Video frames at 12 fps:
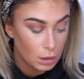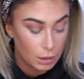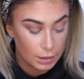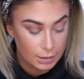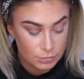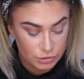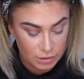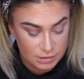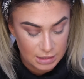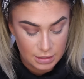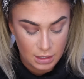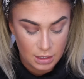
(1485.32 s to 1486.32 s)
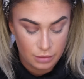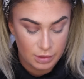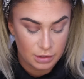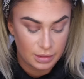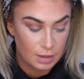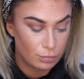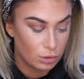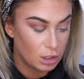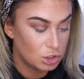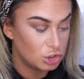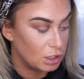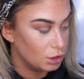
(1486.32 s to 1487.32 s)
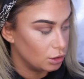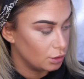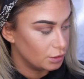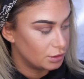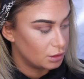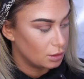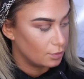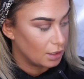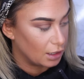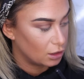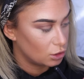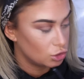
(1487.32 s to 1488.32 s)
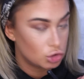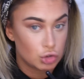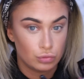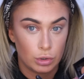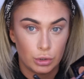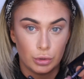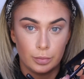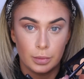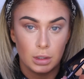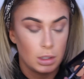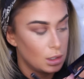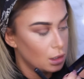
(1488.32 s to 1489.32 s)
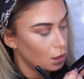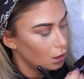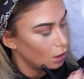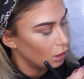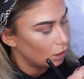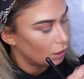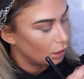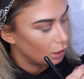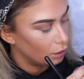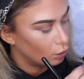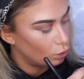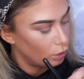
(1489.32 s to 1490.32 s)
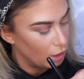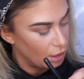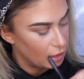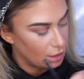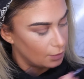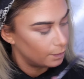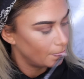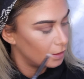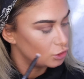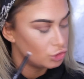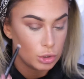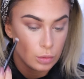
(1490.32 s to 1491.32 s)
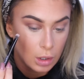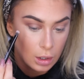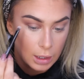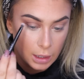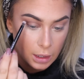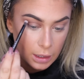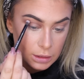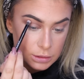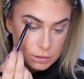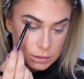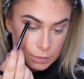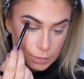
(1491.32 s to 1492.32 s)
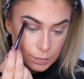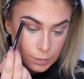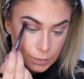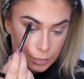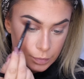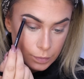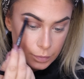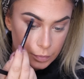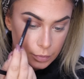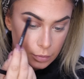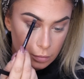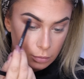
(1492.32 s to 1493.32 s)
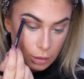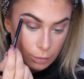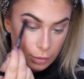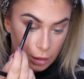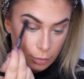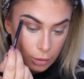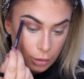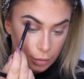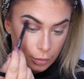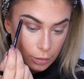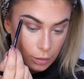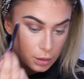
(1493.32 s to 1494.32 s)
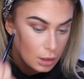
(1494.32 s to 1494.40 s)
And then I'm just going to take the other end of that brush and use the MAC Shroom in the corner here to highlight my brow bone.